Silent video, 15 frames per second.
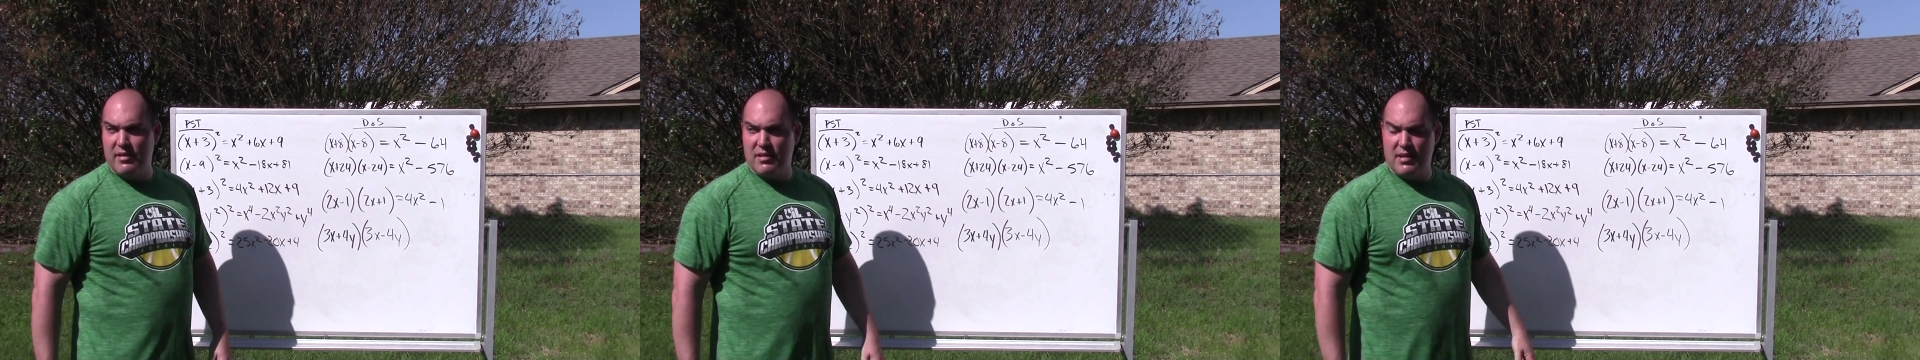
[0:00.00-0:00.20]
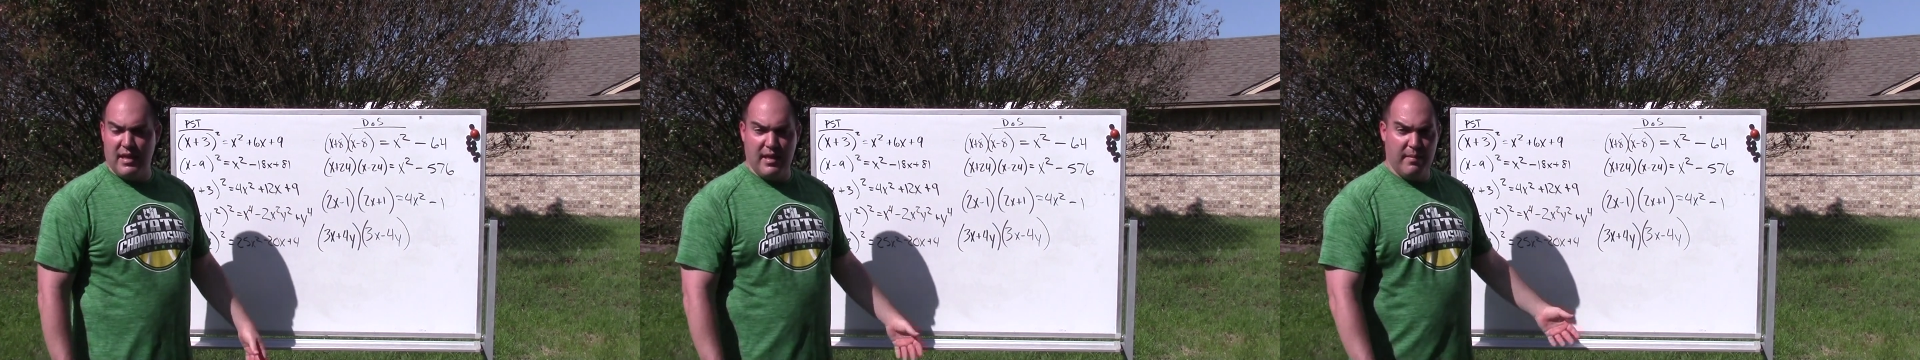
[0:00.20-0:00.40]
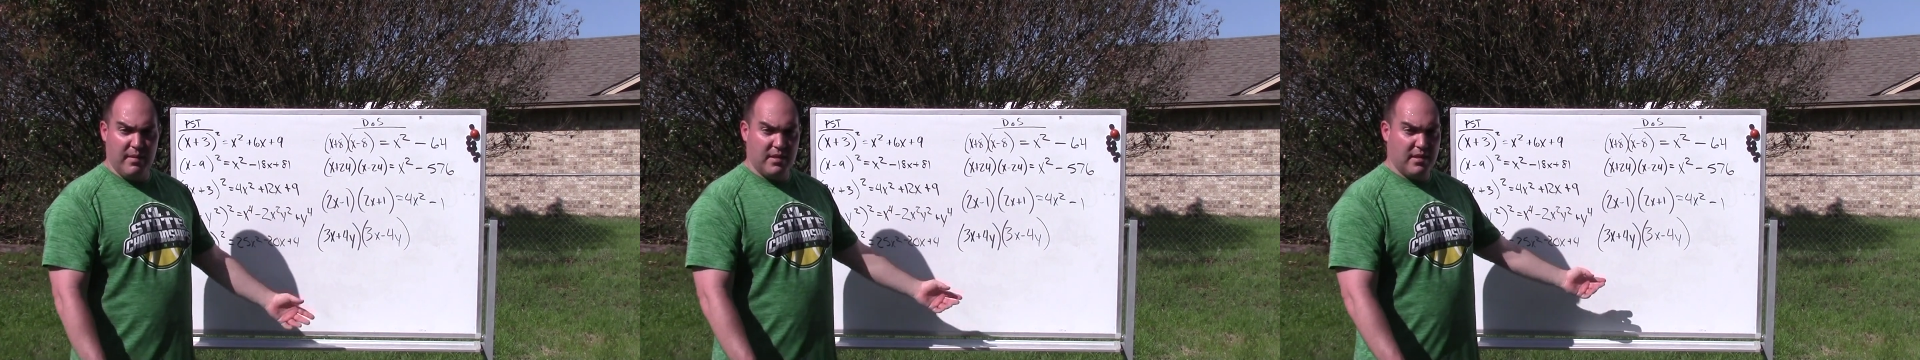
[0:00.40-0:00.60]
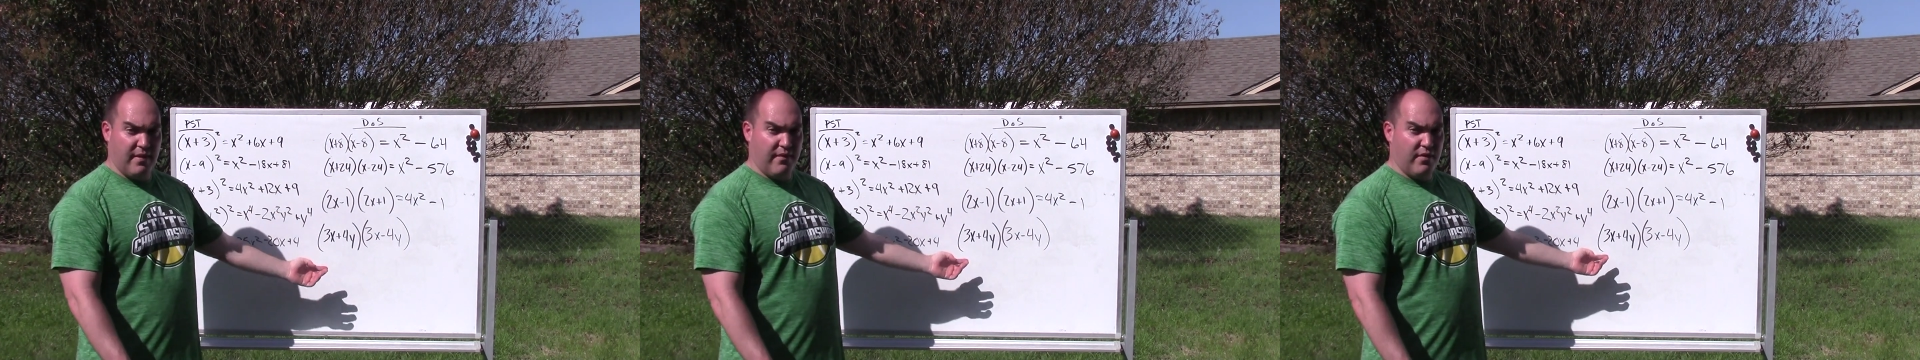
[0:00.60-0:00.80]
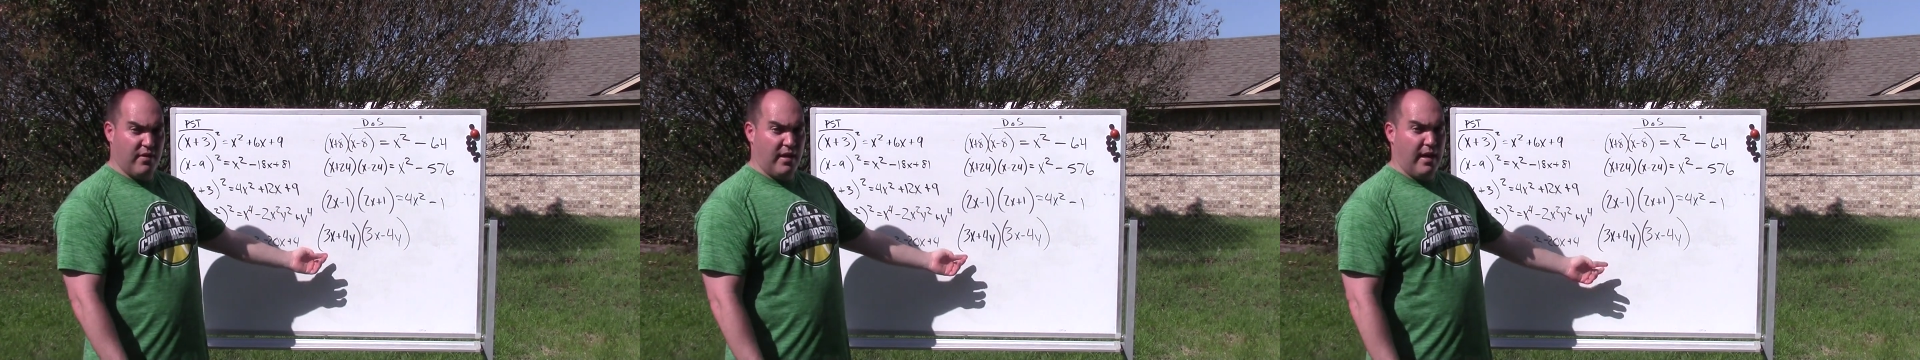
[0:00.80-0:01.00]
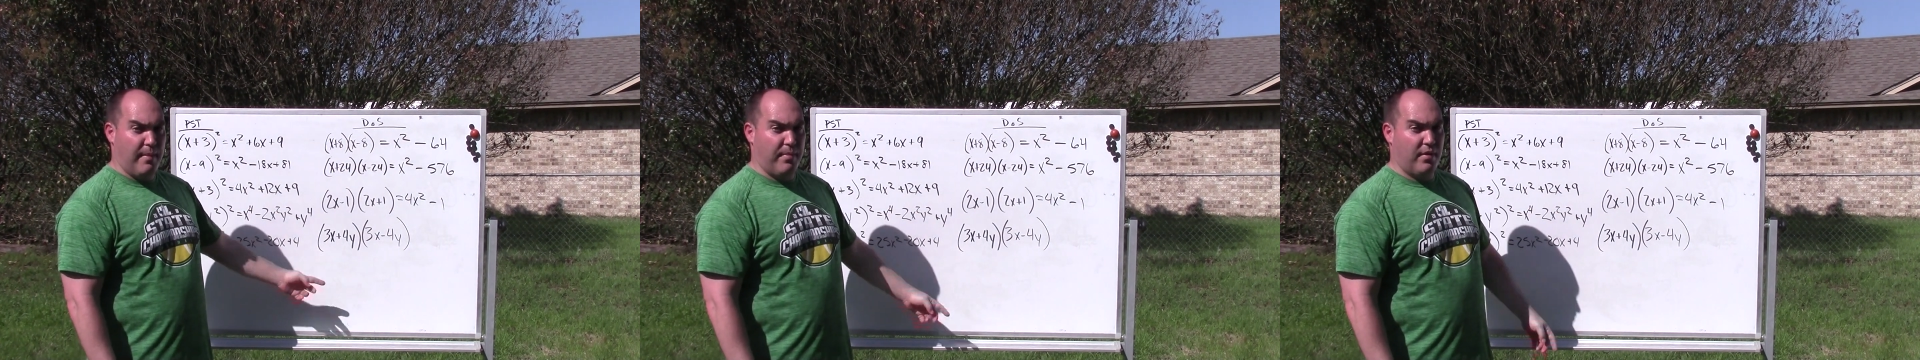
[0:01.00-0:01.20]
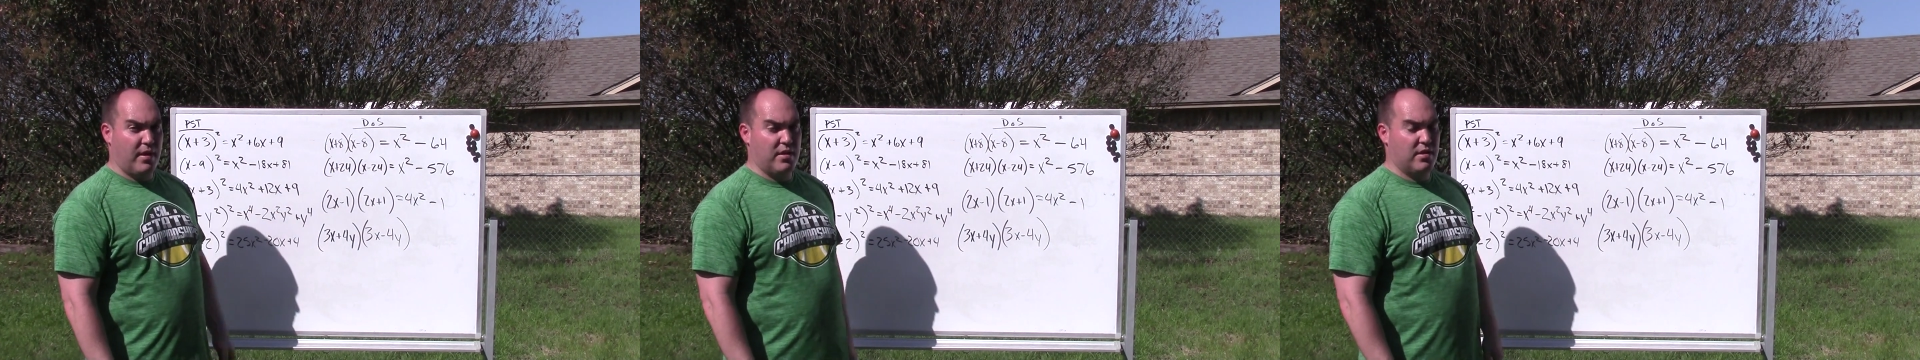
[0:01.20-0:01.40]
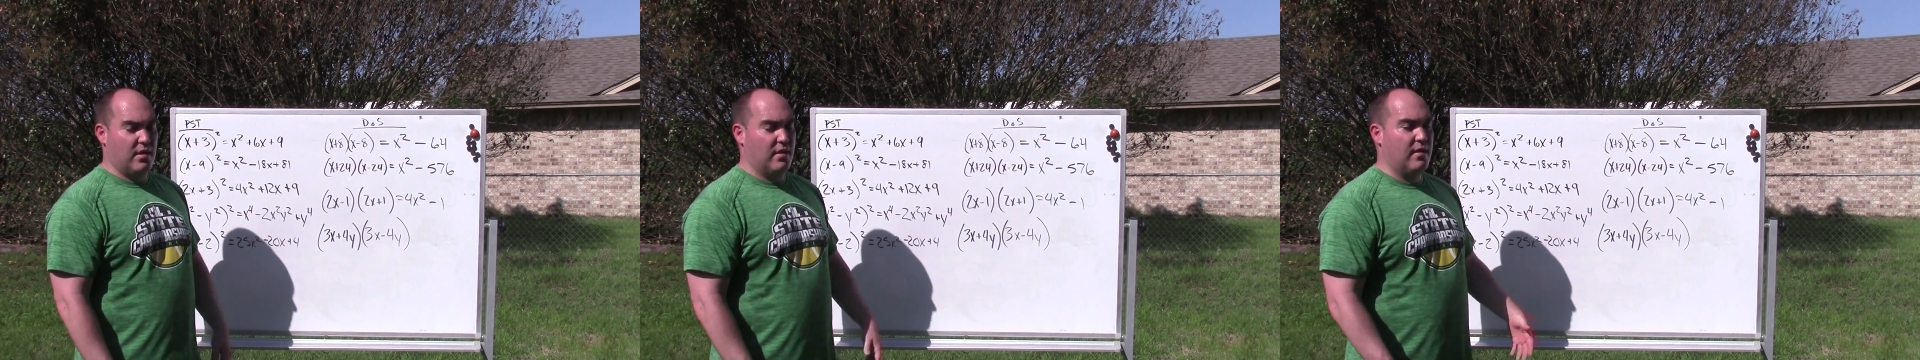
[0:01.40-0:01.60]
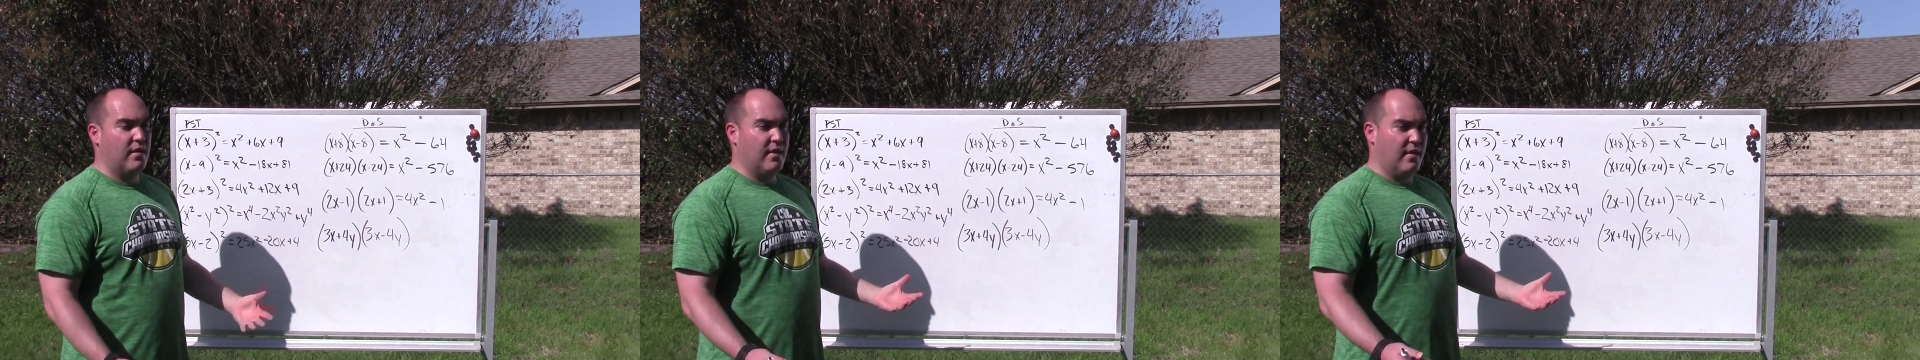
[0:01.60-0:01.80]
same except for the operation,